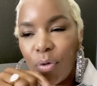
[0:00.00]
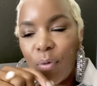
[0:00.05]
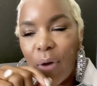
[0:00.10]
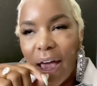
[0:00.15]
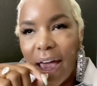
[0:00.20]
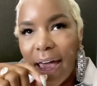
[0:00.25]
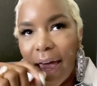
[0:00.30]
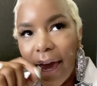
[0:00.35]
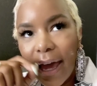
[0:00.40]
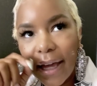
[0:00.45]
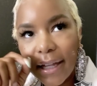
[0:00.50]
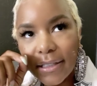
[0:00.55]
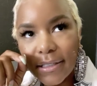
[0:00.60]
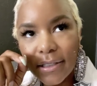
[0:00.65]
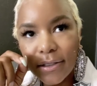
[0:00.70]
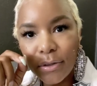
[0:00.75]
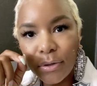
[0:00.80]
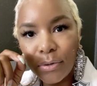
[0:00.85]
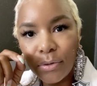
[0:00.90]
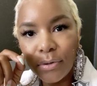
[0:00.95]
you had
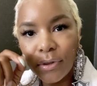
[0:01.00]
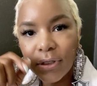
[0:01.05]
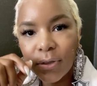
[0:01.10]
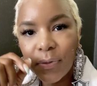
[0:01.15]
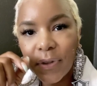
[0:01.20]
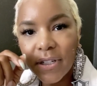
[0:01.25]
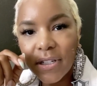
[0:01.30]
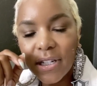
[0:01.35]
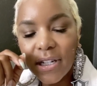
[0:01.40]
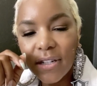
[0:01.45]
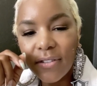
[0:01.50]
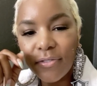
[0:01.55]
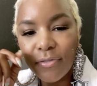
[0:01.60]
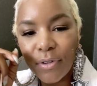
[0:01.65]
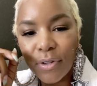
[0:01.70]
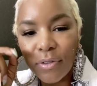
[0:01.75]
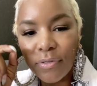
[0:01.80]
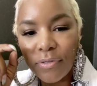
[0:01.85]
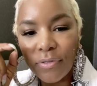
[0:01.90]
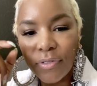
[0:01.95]
to, especially
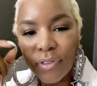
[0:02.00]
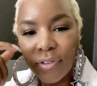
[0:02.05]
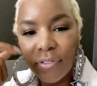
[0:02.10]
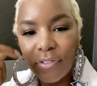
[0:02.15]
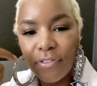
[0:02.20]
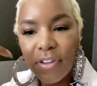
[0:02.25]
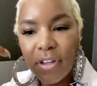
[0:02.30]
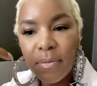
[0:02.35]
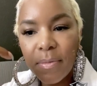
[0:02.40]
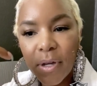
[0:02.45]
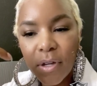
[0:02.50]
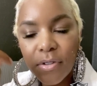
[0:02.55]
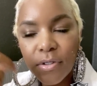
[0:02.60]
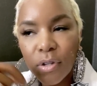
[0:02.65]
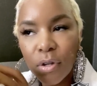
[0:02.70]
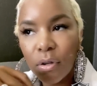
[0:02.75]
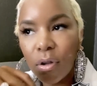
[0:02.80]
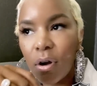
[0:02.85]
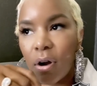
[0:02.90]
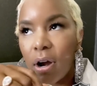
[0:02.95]
for the, the female
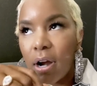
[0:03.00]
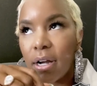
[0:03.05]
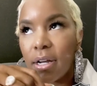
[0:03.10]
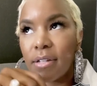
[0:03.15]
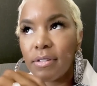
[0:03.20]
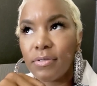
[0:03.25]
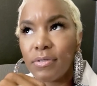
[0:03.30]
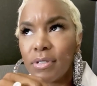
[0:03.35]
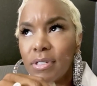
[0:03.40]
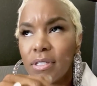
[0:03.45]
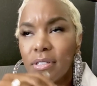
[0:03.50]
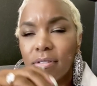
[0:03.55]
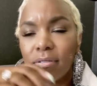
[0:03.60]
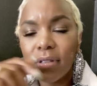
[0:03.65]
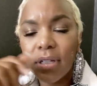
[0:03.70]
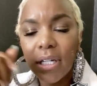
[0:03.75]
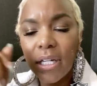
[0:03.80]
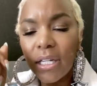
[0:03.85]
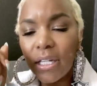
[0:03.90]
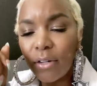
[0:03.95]
solo artists or just
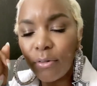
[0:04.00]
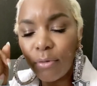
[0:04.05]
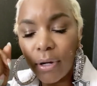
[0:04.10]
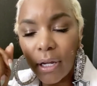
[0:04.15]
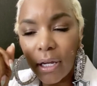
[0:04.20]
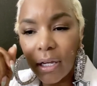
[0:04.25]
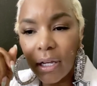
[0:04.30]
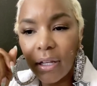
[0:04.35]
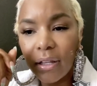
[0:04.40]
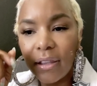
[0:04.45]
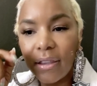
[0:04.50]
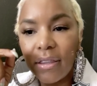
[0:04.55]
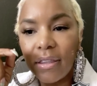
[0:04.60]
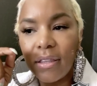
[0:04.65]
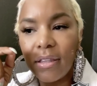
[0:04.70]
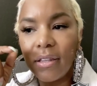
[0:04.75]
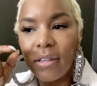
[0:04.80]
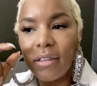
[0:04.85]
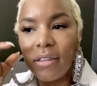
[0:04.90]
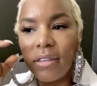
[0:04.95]
anyone,
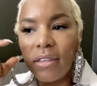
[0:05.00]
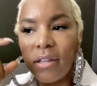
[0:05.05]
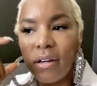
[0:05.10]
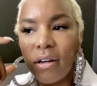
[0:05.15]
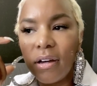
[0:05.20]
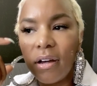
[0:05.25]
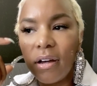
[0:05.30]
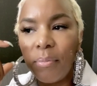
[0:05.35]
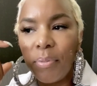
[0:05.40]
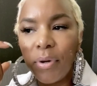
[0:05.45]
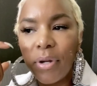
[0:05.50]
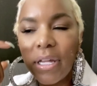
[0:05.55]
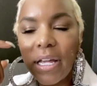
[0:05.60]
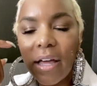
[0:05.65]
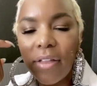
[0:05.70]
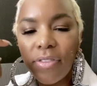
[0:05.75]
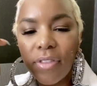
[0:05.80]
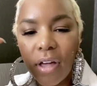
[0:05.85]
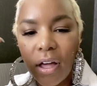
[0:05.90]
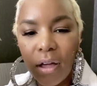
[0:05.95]
the
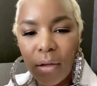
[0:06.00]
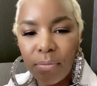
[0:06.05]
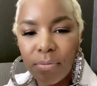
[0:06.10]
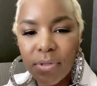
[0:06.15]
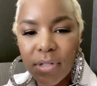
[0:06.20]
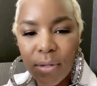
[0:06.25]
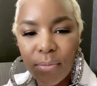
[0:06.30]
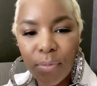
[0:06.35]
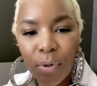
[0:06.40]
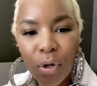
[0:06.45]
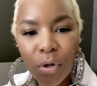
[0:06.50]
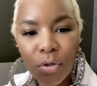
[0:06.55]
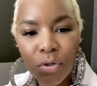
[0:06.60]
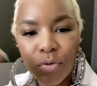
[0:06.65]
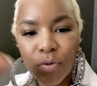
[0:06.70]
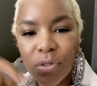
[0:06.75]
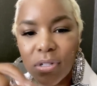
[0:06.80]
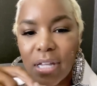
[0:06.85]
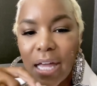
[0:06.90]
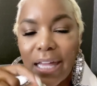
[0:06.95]
putting out the up
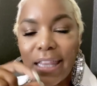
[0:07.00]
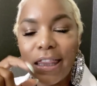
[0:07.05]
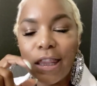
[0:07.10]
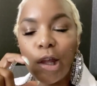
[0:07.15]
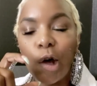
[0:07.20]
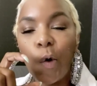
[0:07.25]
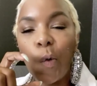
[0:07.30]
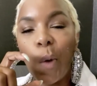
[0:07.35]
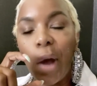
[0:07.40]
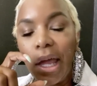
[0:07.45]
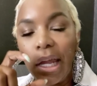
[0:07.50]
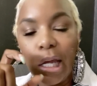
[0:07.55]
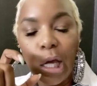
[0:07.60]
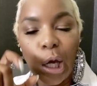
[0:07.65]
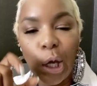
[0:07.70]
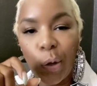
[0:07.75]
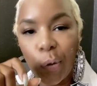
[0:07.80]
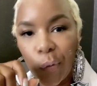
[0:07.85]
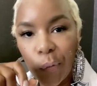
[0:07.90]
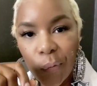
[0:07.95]
tempos was like the way to
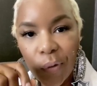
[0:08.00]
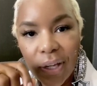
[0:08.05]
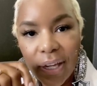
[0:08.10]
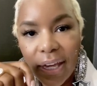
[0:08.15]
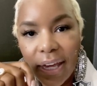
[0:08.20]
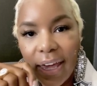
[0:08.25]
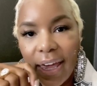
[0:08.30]
go